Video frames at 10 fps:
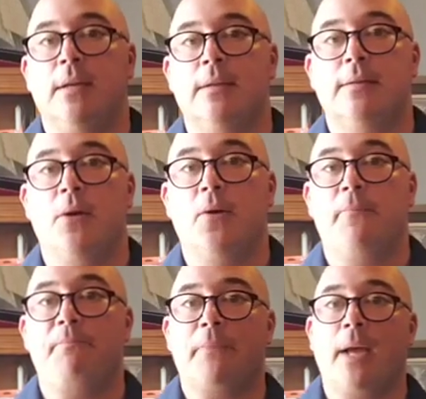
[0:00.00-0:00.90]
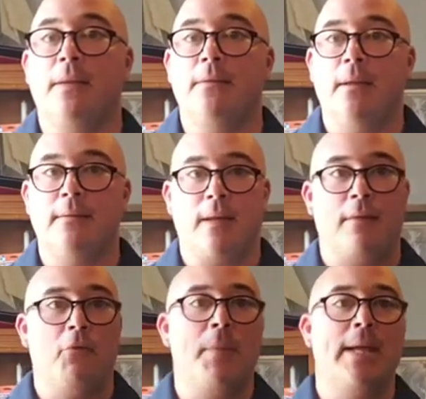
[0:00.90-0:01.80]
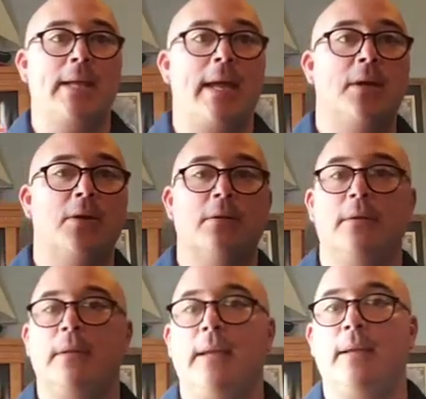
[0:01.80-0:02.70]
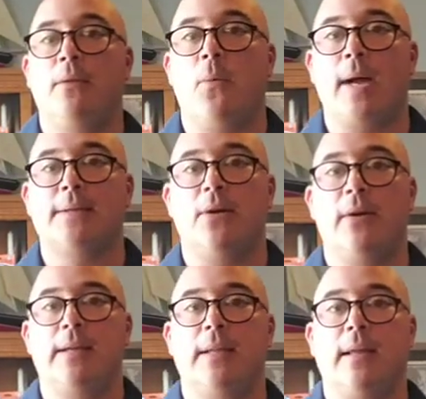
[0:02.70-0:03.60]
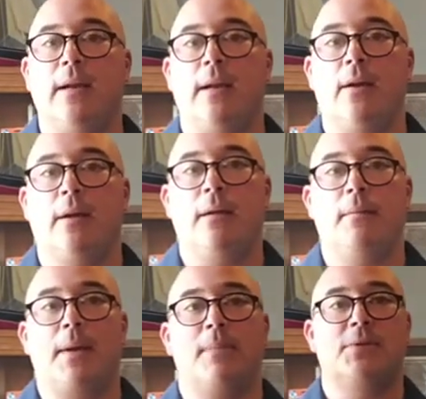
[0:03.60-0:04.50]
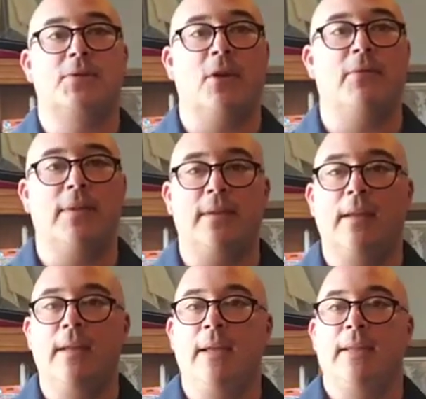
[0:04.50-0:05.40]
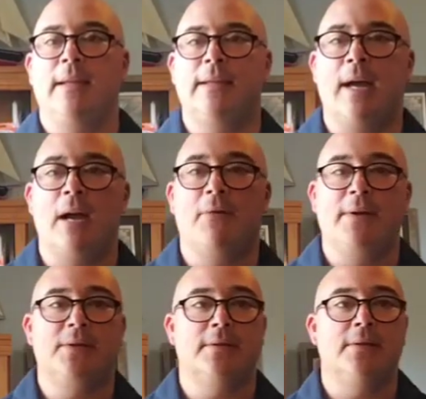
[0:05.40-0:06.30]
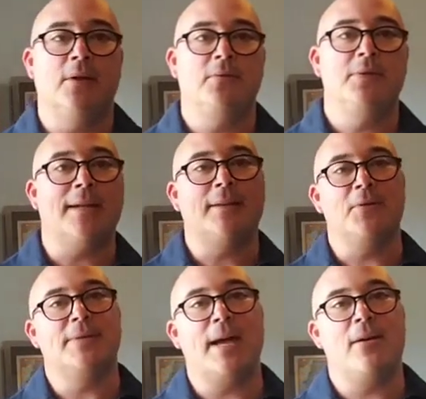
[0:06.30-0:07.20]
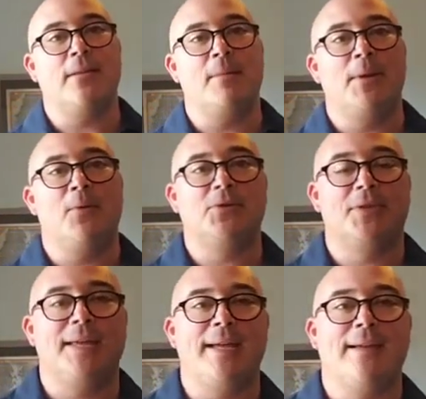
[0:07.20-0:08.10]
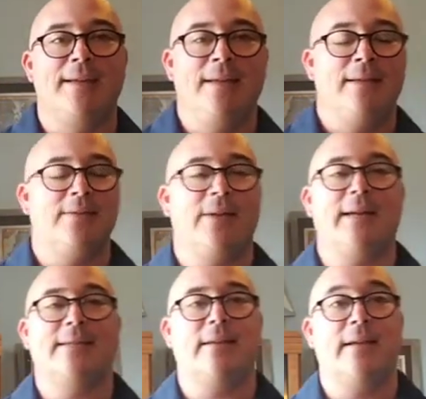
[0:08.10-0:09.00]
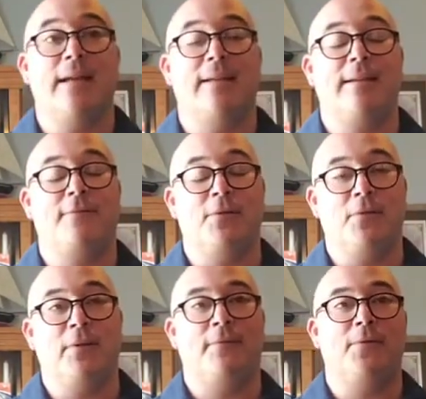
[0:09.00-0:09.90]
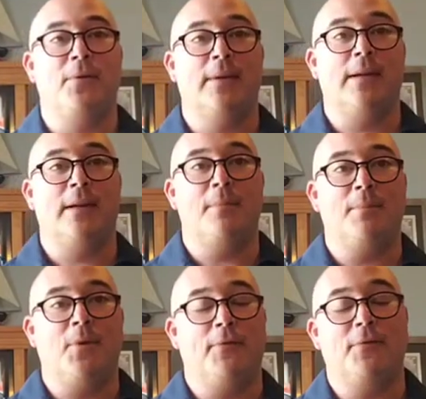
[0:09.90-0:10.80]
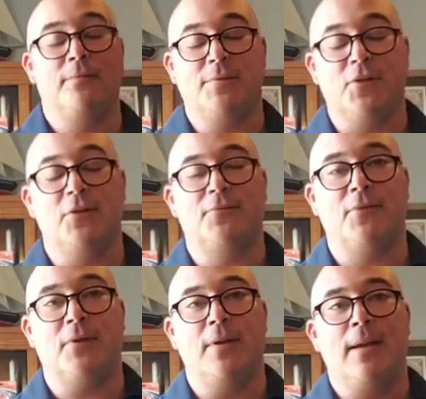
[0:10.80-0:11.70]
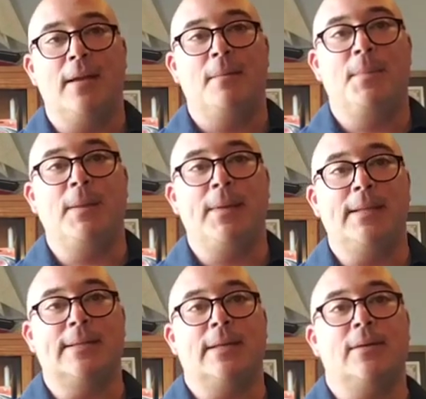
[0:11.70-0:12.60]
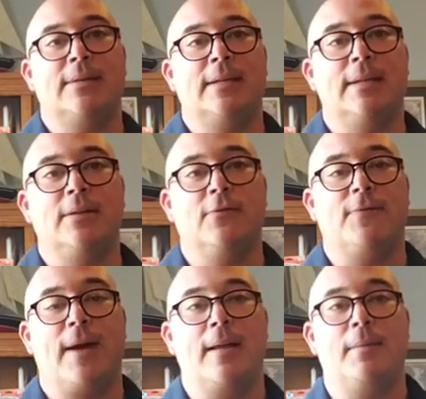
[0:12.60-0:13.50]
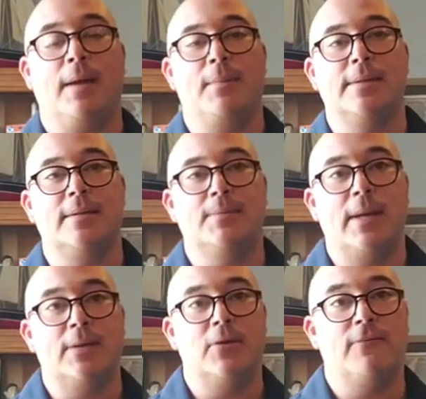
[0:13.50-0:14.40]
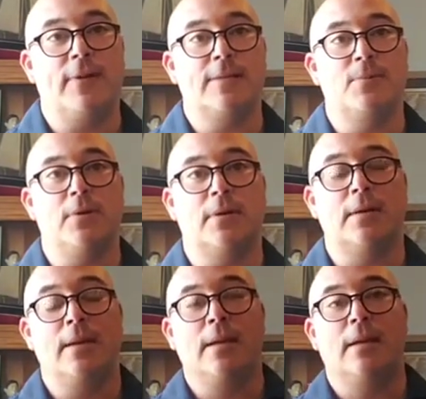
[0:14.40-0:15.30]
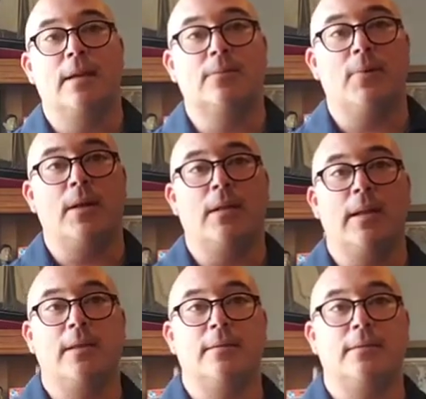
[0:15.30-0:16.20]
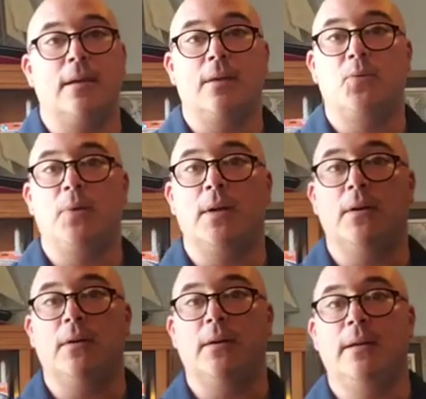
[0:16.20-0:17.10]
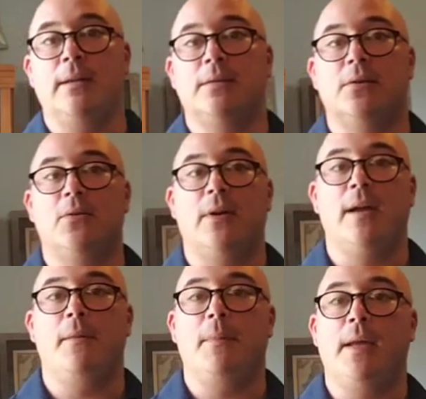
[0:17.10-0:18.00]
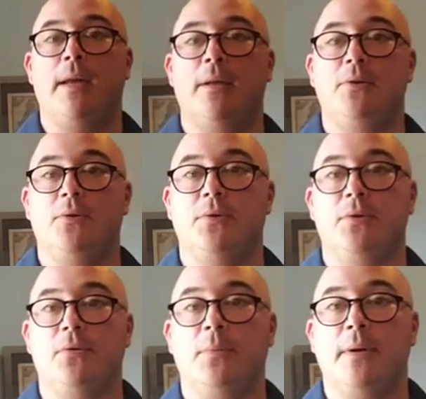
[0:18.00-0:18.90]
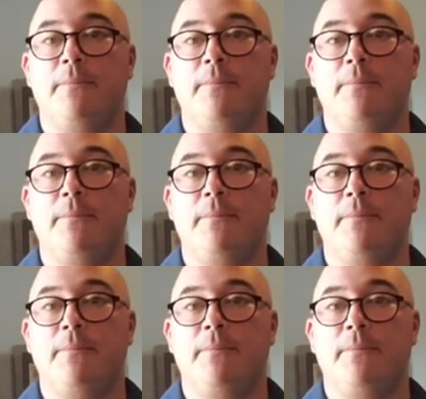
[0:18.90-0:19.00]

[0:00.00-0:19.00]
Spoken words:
So I remain anchored in the Waxhaw Indian Land area, but I'm serving the entire region. So check those out. Let me know what you think. So I guess, again, if you search for Meet Me in CLT, you'll find my business page on Facebook, as well as Twitter, Instagram, and YouTube.